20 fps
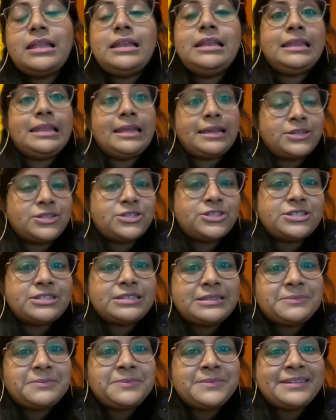
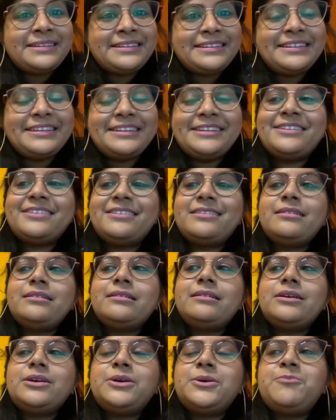lectured me,
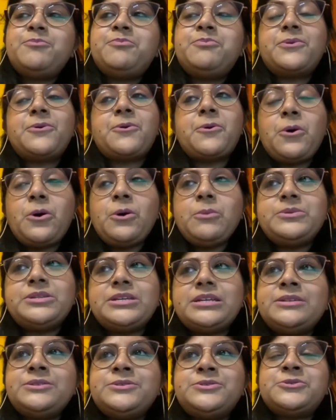probed
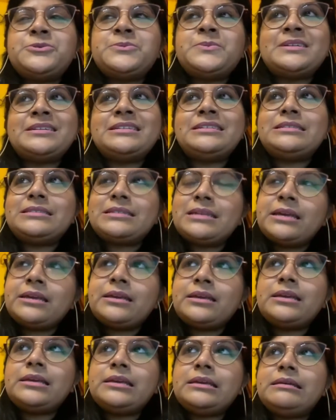into my
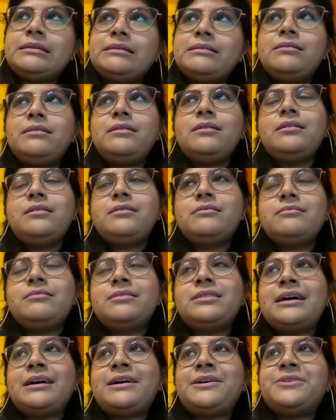psyche
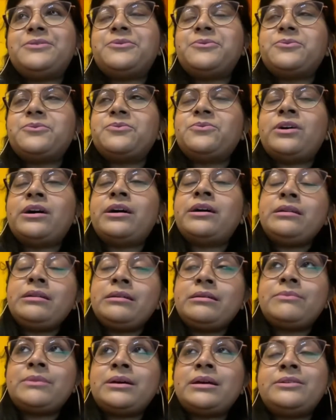that why
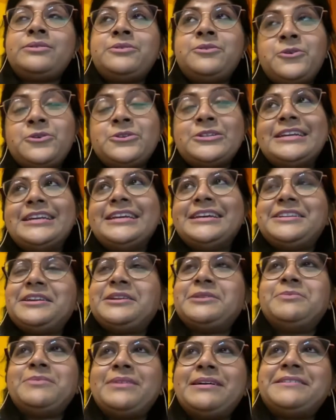am I not
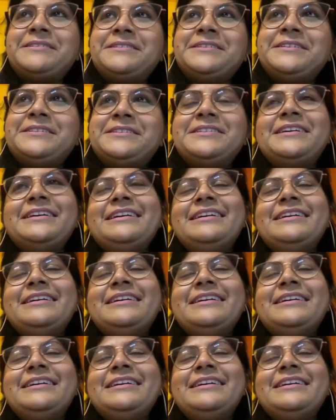getting married?